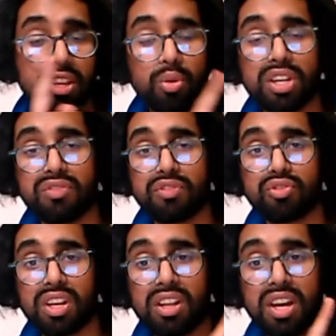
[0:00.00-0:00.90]
equation of a
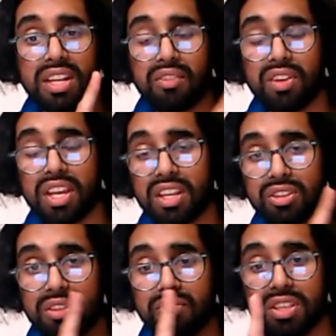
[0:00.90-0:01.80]
straight line and relating it
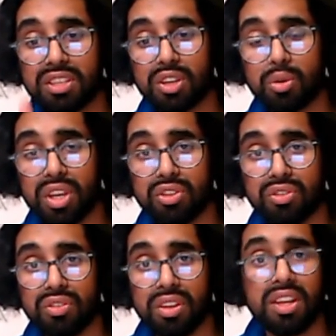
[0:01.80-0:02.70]
to the physics equation.